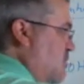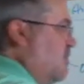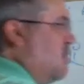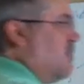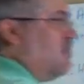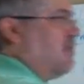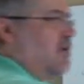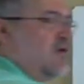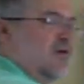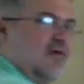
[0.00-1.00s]
your
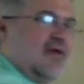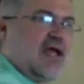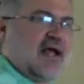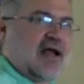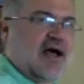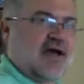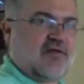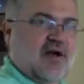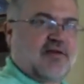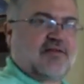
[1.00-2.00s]

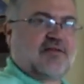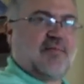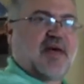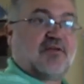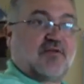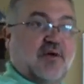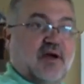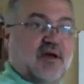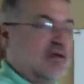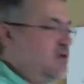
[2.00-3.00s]
anhydride's symmetric.
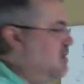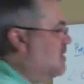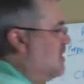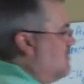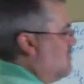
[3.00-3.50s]
You have the